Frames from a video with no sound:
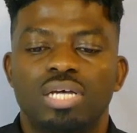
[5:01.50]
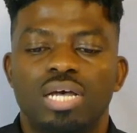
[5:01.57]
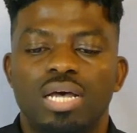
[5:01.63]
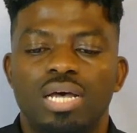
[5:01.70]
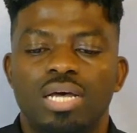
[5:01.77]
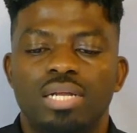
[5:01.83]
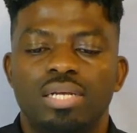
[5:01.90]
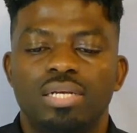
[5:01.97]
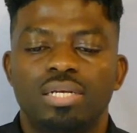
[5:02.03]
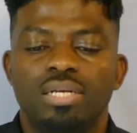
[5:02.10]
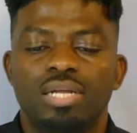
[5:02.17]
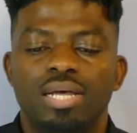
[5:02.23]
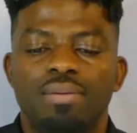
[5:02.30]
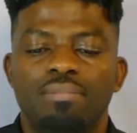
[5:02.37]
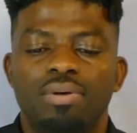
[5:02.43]
and
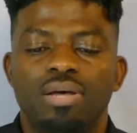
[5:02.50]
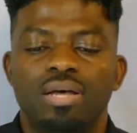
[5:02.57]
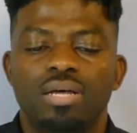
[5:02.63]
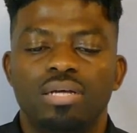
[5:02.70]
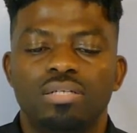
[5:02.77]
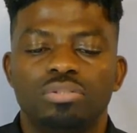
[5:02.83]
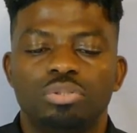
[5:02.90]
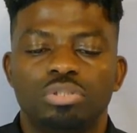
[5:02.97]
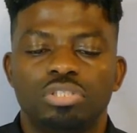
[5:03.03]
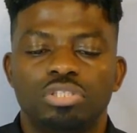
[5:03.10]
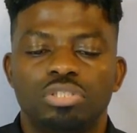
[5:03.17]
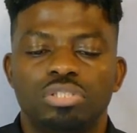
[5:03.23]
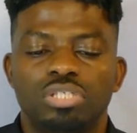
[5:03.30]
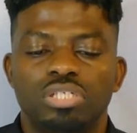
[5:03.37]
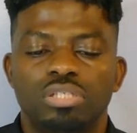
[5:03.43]

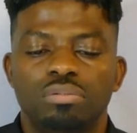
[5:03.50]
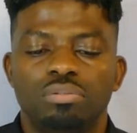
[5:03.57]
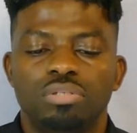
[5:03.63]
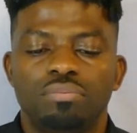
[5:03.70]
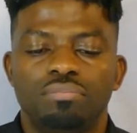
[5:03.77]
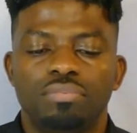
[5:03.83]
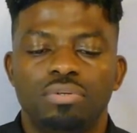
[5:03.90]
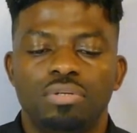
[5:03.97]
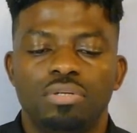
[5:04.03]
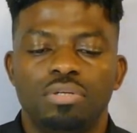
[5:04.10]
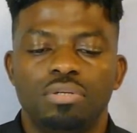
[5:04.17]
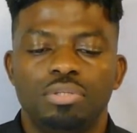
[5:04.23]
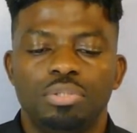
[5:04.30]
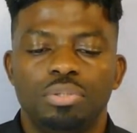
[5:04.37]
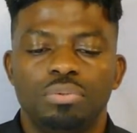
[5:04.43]
traditionally
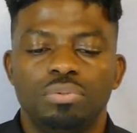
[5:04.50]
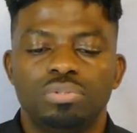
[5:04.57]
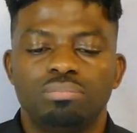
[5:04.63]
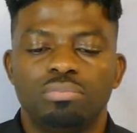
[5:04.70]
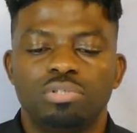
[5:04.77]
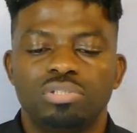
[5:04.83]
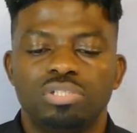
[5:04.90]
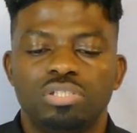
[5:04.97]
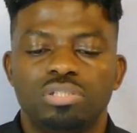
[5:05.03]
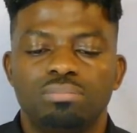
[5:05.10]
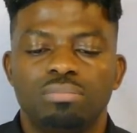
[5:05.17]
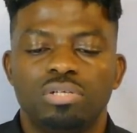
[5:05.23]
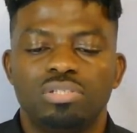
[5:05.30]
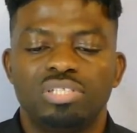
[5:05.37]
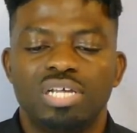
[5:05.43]
use mostly
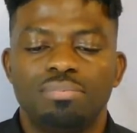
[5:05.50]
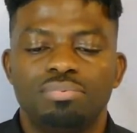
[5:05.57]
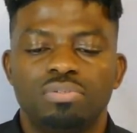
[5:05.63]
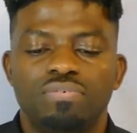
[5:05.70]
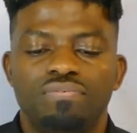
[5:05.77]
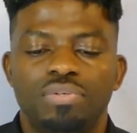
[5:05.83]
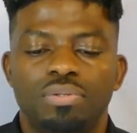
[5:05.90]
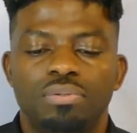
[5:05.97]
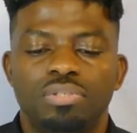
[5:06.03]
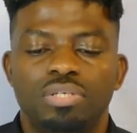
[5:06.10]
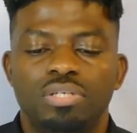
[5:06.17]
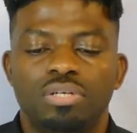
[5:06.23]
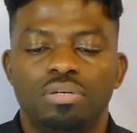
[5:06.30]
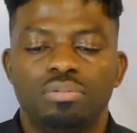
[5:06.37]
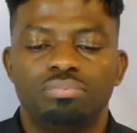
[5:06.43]
small depths of field
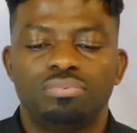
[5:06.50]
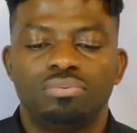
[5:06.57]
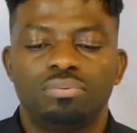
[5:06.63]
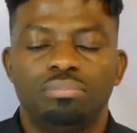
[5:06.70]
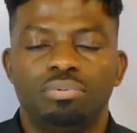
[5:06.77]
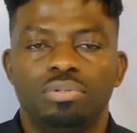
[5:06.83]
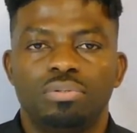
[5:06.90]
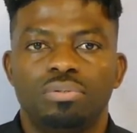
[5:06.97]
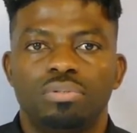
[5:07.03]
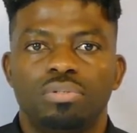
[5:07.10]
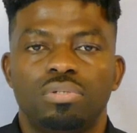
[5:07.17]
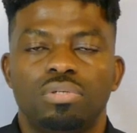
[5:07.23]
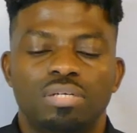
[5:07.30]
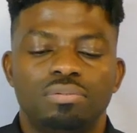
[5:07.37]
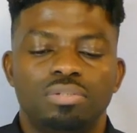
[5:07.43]
in order to blur.
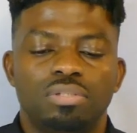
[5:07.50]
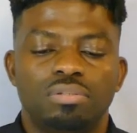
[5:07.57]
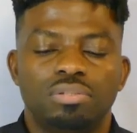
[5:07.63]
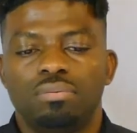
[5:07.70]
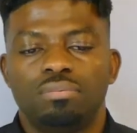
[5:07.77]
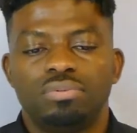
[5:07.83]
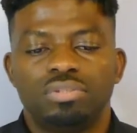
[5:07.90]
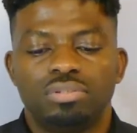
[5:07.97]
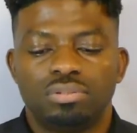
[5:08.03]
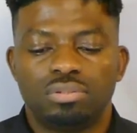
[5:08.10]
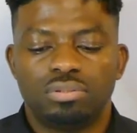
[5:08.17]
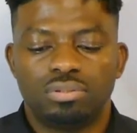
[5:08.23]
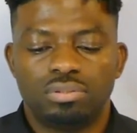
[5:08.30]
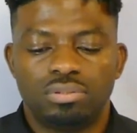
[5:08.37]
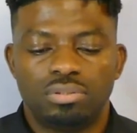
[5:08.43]
Yeah,
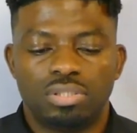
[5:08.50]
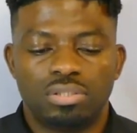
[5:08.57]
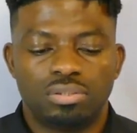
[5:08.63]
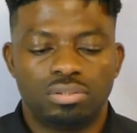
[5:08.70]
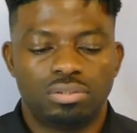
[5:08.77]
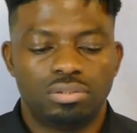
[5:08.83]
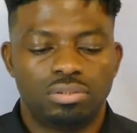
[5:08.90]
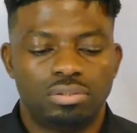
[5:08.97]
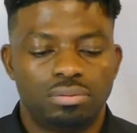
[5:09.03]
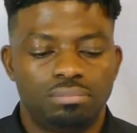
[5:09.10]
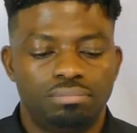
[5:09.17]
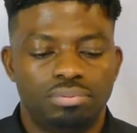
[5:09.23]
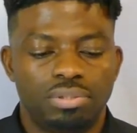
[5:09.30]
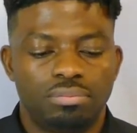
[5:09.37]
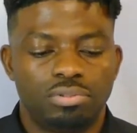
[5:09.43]
that's
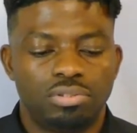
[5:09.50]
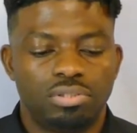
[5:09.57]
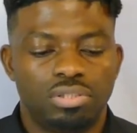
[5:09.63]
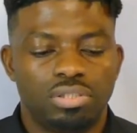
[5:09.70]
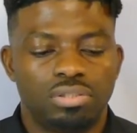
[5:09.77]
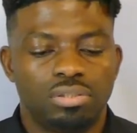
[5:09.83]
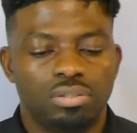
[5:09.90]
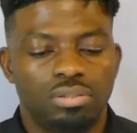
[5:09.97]
pretty much it.